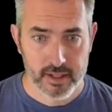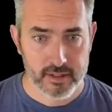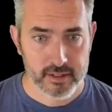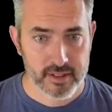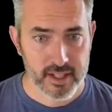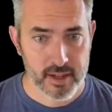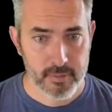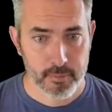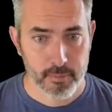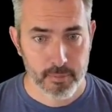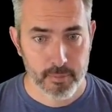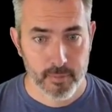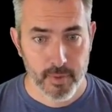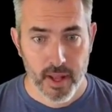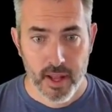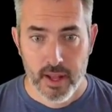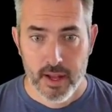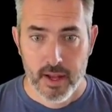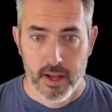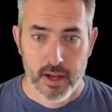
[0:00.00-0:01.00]
temp
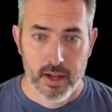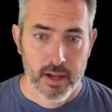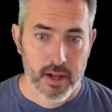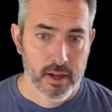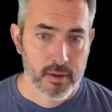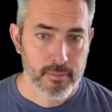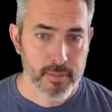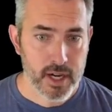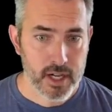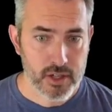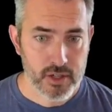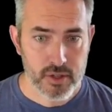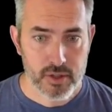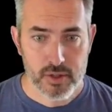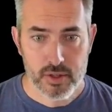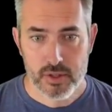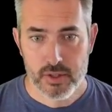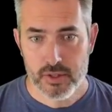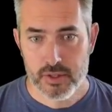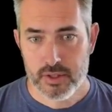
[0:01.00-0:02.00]

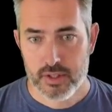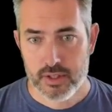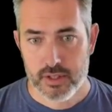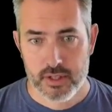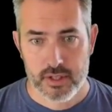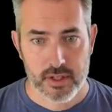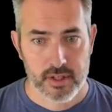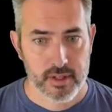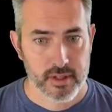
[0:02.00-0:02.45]
modules,